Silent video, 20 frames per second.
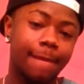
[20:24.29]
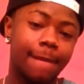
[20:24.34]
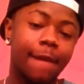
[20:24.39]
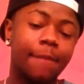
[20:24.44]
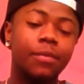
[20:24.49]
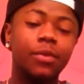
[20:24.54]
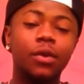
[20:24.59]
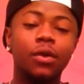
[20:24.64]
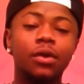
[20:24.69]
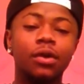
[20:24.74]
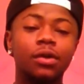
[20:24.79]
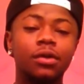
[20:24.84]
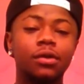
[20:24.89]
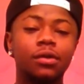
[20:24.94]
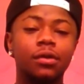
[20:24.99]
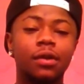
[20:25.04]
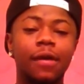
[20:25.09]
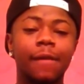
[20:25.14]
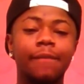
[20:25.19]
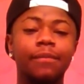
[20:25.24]
I'm not
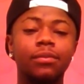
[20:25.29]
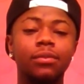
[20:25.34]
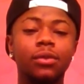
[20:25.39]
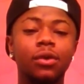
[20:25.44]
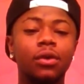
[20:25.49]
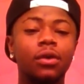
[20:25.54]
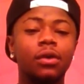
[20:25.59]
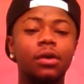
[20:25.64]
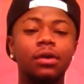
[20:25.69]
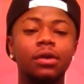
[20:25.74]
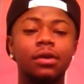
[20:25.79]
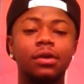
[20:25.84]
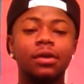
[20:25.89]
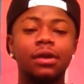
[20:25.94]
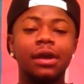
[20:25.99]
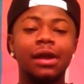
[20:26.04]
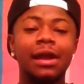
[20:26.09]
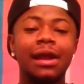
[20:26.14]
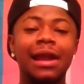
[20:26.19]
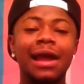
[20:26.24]

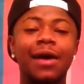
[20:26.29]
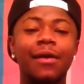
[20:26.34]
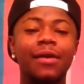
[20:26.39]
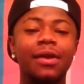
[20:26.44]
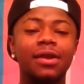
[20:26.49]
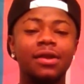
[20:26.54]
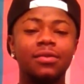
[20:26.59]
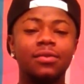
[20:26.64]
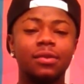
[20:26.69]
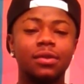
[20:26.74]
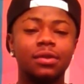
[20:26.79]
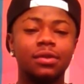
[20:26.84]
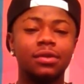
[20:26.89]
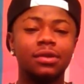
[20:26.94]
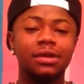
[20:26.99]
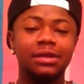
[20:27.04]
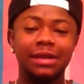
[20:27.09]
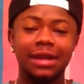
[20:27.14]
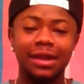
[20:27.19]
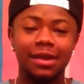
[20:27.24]
gonna allow anyone
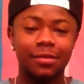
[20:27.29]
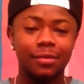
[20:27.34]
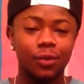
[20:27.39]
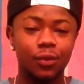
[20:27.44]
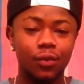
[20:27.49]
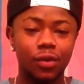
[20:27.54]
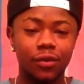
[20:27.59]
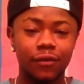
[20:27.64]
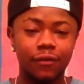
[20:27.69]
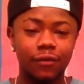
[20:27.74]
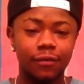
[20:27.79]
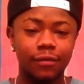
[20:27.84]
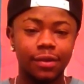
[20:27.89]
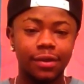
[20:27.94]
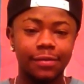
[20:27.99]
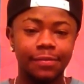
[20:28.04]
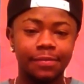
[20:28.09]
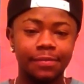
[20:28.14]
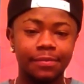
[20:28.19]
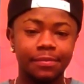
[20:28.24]
to take him away from
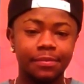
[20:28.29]
me.